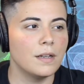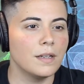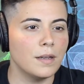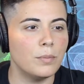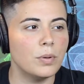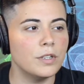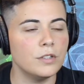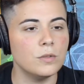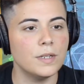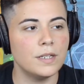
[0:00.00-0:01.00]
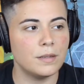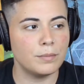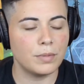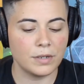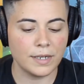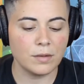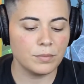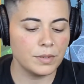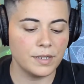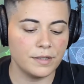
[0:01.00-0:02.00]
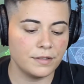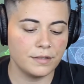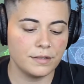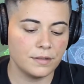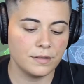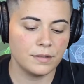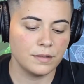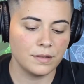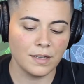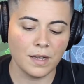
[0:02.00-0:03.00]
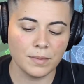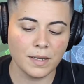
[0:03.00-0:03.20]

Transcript: can put you in a burnout place. I'm